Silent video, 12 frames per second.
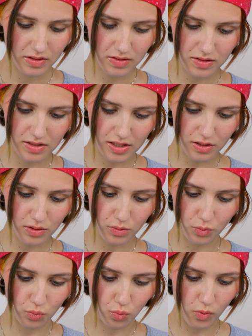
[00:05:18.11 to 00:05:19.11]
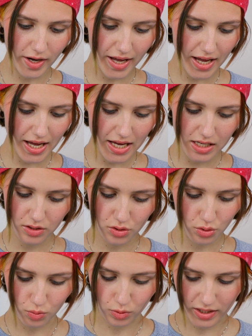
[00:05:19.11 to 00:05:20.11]
still way
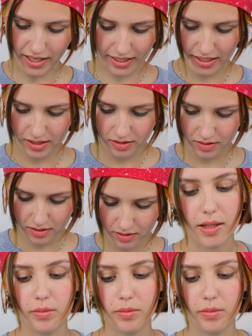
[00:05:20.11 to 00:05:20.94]
too light.